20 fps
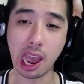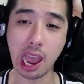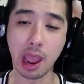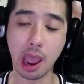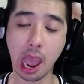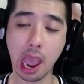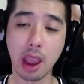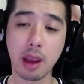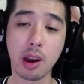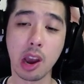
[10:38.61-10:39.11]
I,
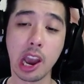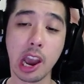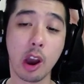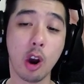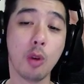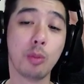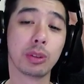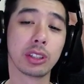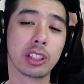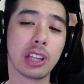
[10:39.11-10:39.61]
I, I
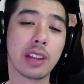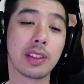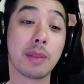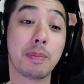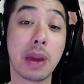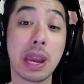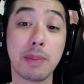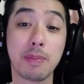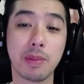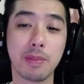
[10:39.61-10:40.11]
hope it's not the
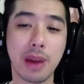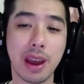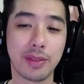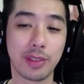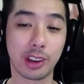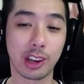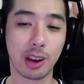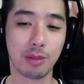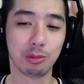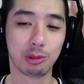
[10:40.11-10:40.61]
paper mat
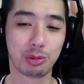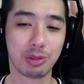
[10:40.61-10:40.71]
that comes